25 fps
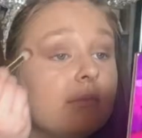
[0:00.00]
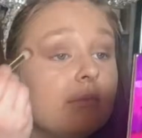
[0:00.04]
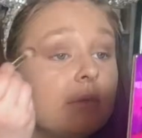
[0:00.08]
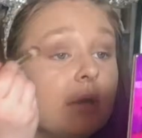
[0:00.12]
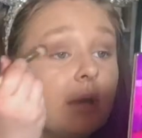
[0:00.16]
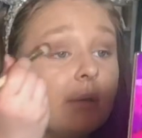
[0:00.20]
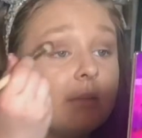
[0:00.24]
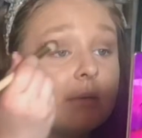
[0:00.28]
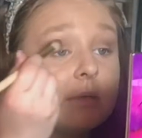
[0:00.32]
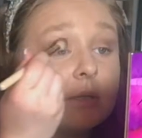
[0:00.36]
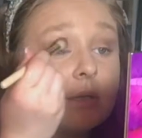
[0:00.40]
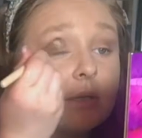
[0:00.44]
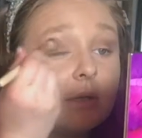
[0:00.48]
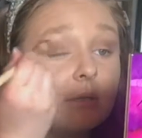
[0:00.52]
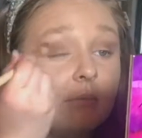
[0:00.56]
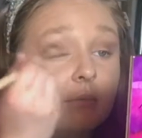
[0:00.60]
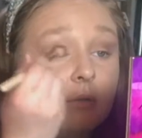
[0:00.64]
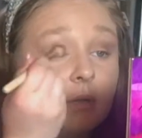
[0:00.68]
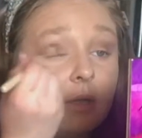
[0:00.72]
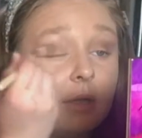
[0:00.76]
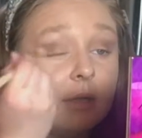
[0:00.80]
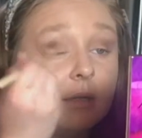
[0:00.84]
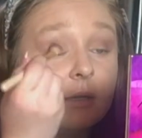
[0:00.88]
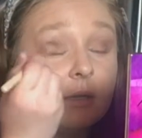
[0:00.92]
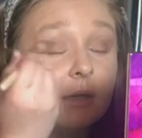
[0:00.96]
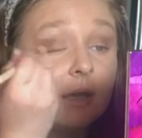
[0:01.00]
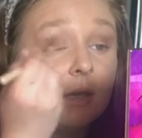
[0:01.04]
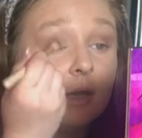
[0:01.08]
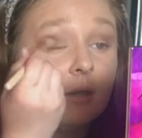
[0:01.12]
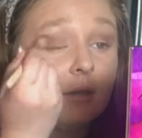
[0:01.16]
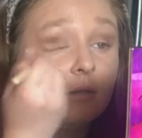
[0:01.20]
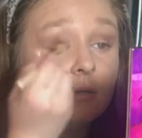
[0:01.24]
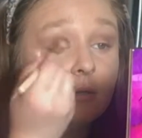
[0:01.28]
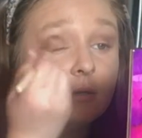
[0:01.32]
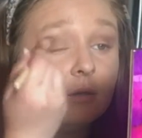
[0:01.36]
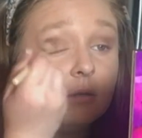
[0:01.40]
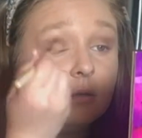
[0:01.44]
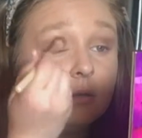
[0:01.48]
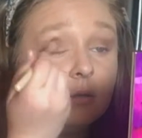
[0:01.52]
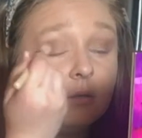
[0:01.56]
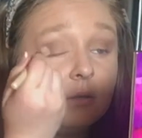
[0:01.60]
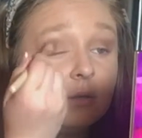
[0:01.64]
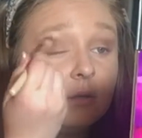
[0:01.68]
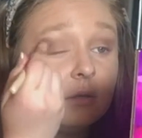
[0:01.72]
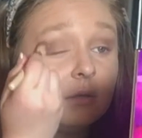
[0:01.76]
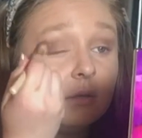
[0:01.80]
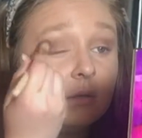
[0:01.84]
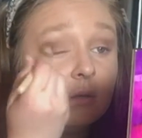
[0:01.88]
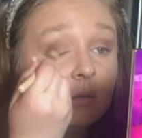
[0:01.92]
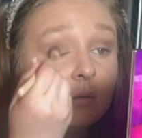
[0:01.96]
Now I'm just going to blend it out.
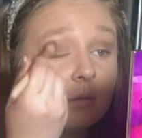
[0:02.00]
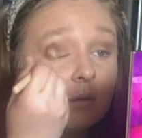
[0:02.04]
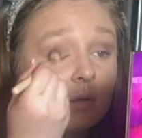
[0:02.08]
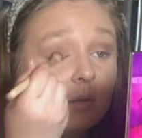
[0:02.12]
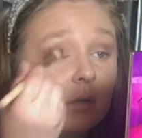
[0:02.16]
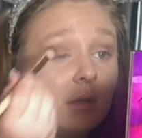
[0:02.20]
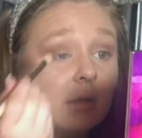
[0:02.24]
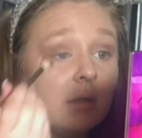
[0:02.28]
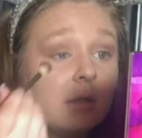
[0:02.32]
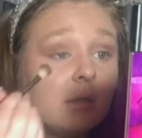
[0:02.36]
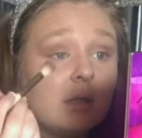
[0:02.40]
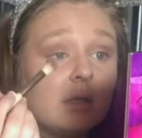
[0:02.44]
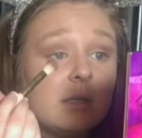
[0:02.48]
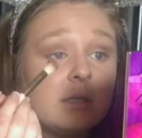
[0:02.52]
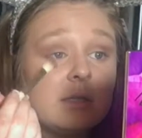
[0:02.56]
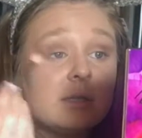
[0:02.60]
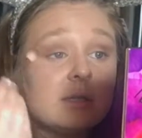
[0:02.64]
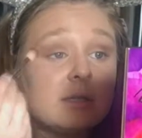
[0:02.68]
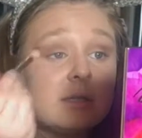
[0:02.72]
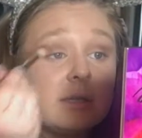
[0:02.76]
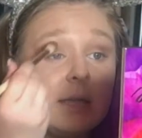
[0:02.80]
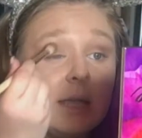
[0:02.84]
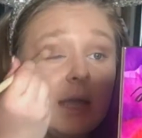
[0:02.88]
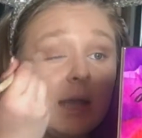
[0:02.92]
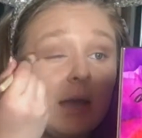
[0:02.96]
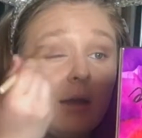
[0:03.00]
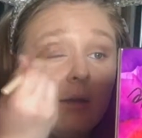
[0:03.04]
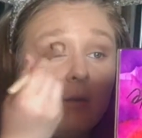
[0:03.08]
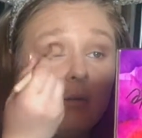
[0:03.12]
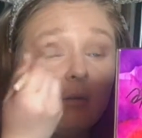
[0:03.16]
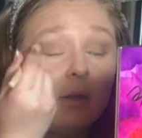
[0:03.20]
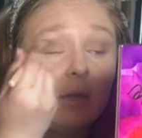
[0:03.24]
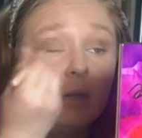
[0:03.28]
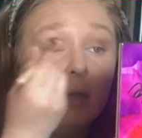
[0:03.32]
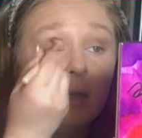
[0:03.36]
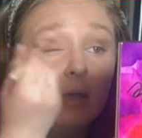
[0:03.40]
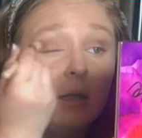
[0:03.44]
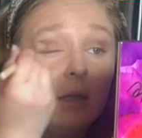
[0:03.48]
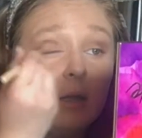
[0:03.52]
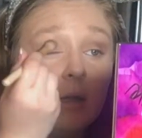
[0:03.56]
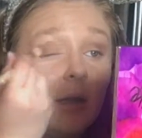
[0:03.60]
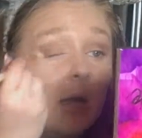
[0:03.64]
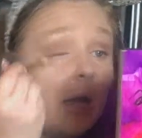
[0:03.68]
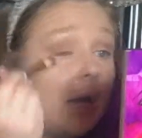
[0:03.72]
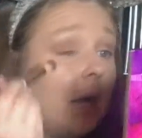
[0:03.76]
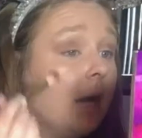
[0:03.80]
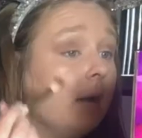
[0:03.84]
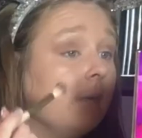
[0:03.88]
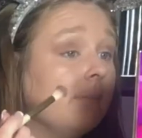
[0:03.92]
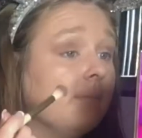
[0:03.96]
So see how
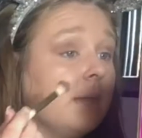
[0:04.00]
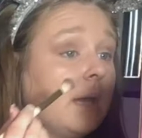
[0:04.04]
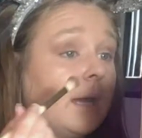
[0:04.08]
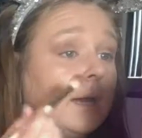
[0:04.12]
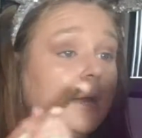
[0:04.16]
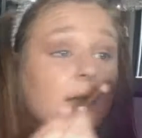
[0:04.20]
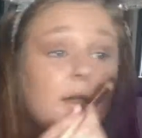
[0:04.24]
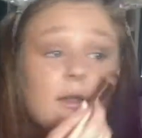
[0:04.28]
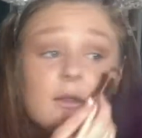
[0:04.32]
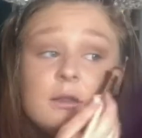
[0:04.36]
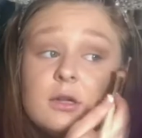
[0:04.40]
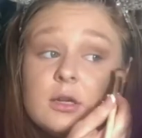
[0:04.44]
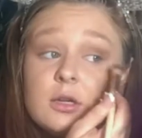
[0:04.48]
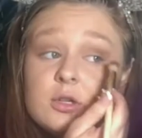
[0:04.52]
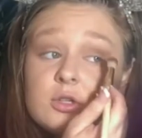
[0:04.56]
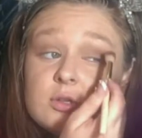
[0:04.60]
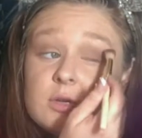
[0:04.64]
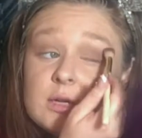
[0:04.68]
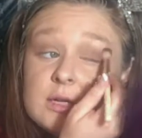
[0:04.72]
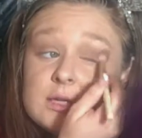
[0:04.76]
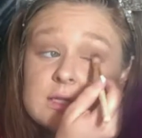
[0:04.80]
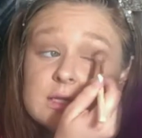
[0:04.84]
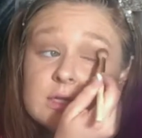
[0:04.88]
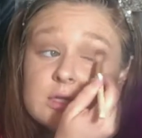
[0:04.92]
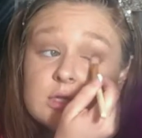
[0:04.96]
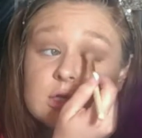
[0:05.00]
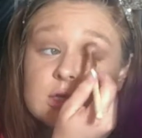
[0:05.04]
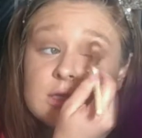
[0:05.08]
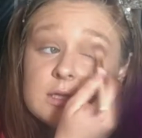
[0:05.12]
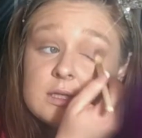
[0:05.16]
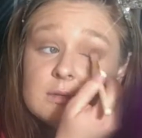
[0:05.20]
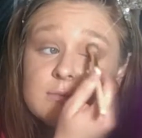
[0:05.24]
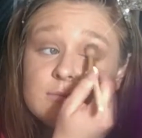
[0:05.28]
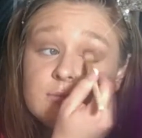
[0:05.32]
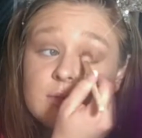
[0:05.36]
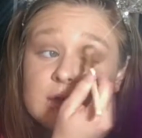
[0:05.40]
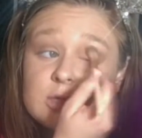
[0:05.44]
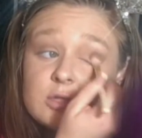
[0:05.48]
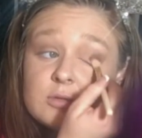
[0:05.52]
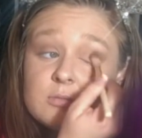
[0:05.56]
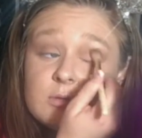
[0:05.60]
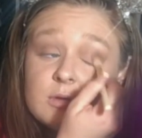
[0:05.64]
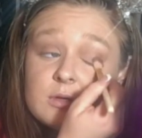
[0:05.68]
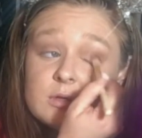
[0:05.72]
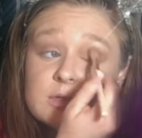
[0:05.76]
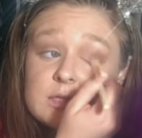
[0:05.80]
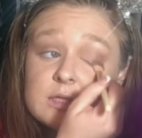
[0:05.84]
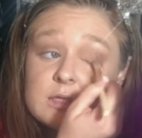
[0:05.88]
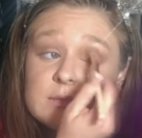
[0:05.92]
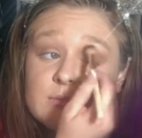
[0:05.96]
that color transitions much
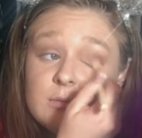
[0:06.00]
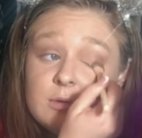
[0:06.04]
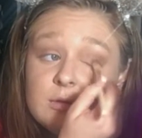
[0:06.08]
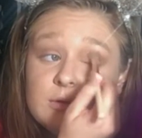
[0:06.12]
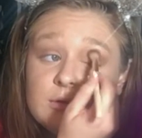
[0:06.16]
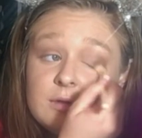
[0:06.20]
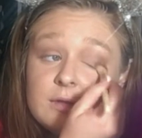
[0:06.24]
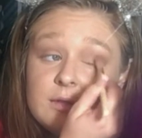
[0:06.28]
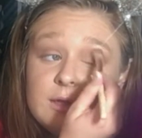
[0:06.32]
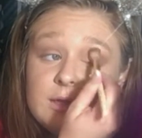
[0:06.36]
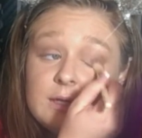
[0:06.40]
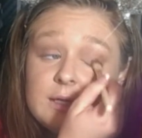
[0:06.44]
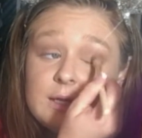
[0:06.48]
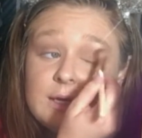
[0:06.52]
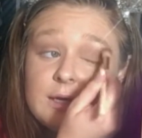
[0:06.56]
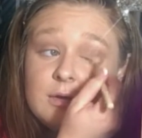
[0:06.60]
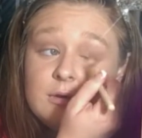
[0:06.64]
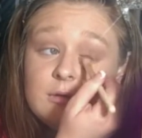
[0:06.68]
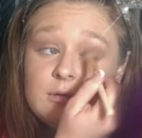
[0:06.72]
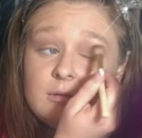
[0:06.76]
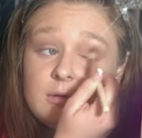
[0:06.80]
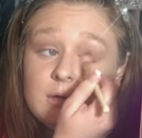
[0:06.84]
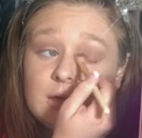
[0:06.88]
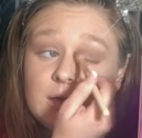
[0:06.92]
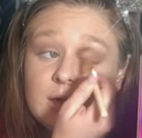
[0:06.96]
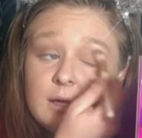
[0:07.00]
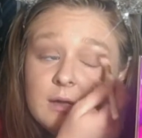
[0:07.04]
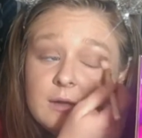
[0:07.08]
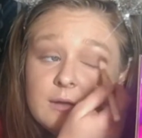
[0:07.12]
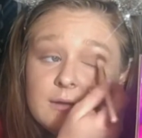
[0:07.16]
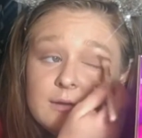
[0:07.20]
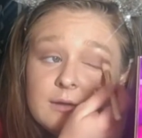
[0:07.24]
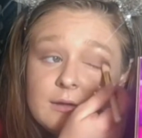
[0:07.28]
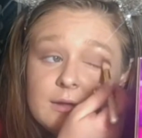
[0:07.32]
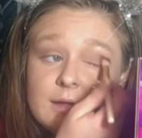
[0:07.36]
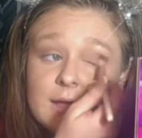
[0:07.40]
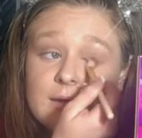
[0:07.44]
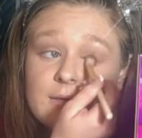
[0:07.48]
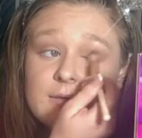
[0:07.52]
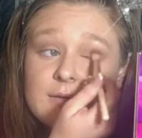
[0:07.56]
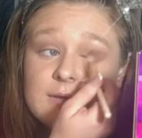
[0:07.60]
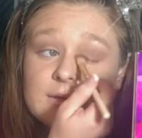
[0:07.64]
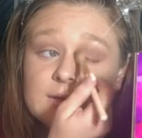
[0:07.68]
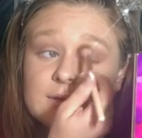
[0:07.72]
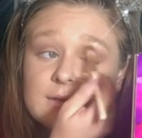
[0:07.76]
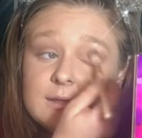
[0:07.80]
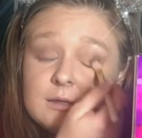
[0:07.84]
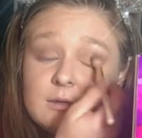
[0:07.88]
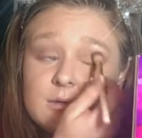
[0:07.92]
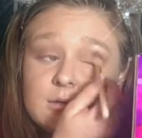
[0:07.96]
more smoothly now? So that
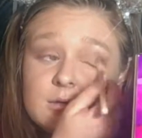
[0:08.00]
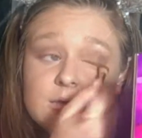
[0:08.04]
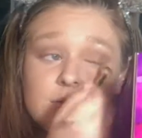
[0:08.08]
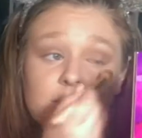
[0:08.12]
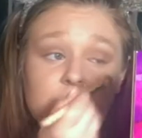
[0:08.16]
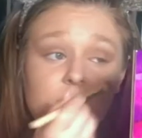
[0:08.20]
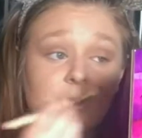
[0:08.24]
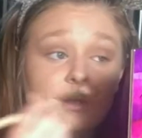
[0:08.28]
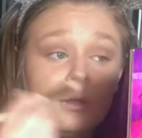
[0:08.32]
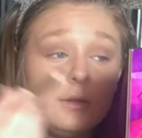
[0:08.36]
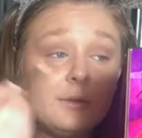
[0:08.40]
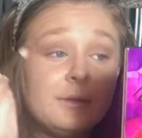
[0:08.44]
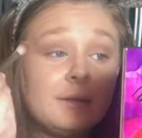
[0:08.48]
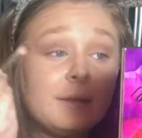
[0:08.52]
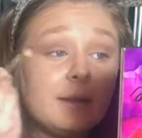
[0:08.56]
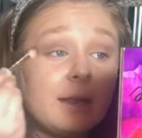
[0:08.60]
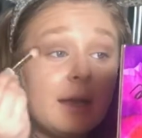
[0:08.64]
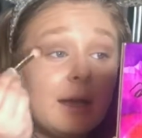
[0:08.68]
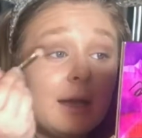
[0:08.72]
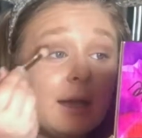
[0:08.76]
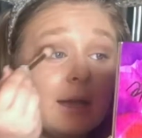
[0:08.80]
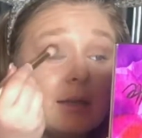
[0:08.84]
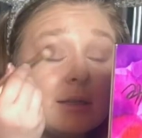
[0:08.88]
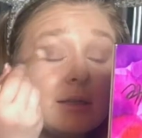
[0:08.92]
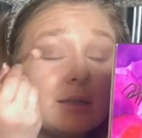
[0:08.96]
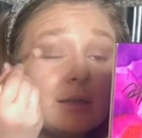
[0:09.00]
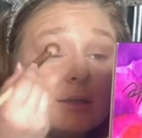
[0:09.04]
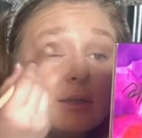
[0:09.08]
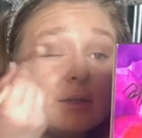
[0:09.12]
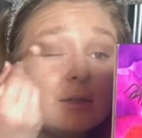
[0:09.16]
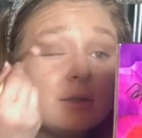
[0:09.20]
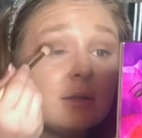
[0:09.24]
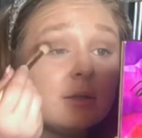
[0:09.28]
was the goal in that.